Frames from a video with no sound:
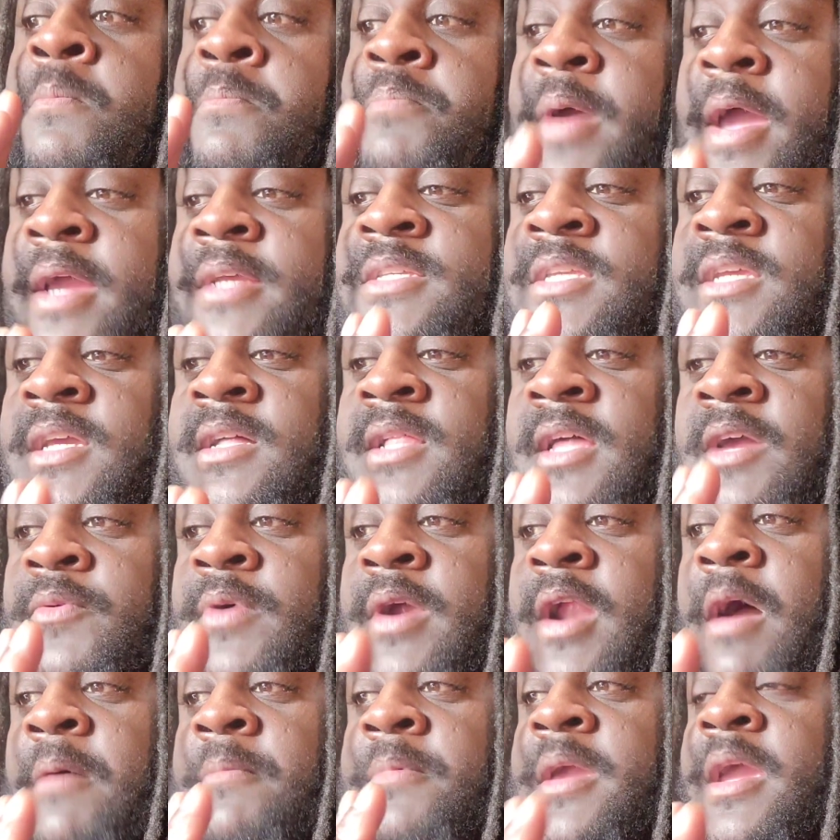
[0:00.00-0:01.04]
Basically,
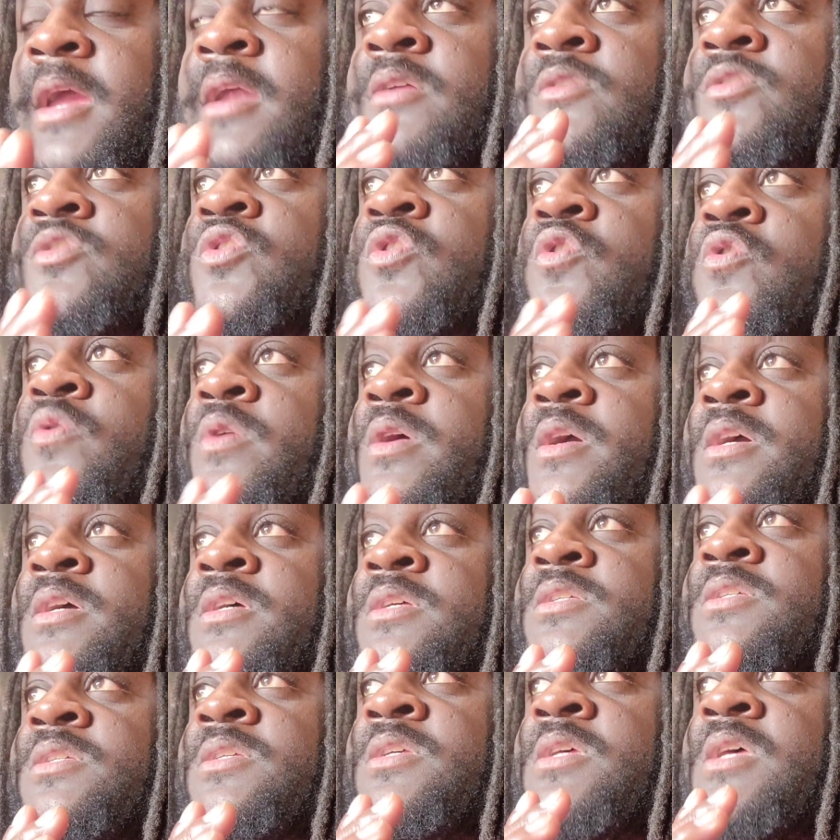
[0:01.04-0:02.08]
what I'm getting to
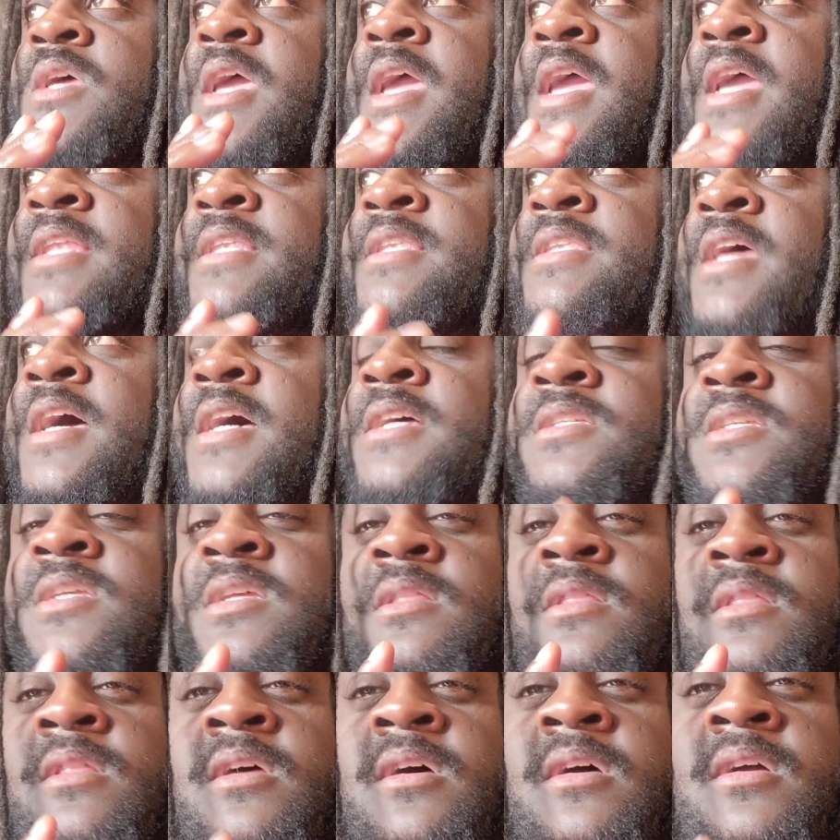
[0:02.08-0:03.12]
is it
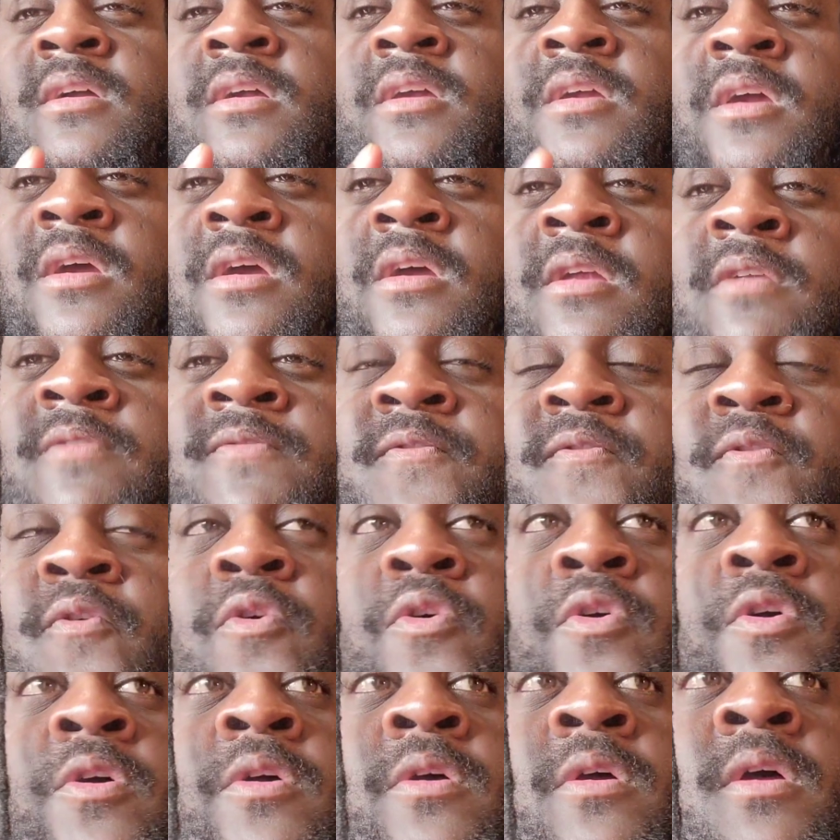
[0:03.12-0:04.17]
doesn't look good
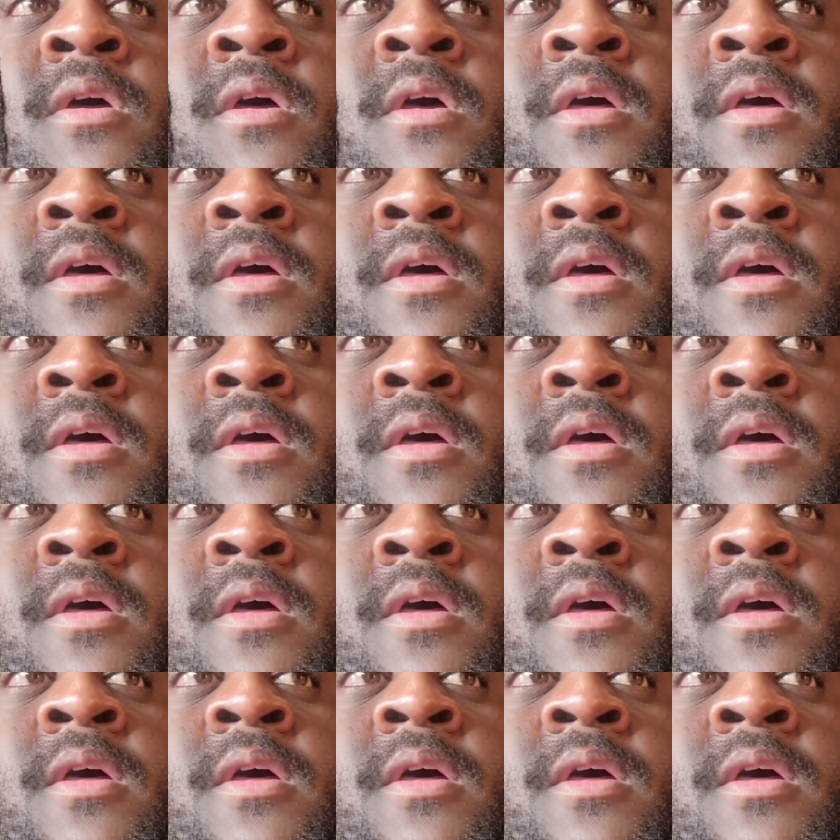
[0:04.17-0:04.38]
for